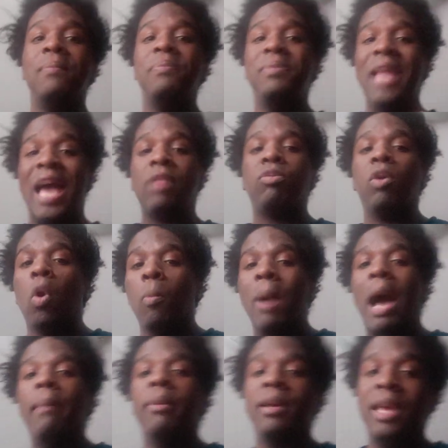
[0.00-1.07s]
That's what
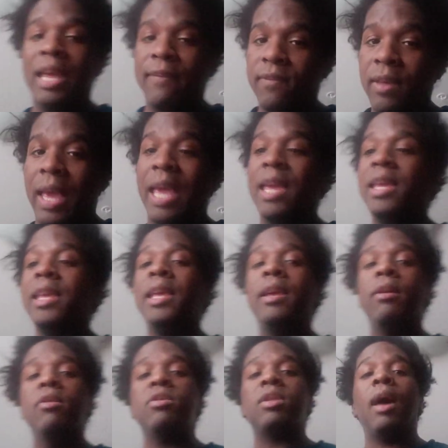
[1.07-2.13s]
Obama gave you. 8
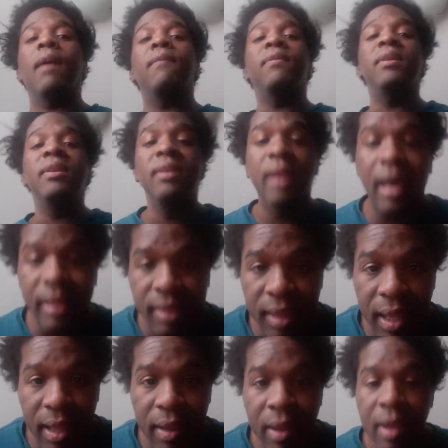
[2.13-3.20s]
years of
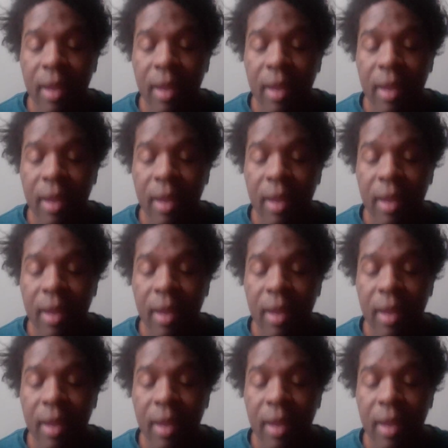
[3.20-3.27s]
nothing.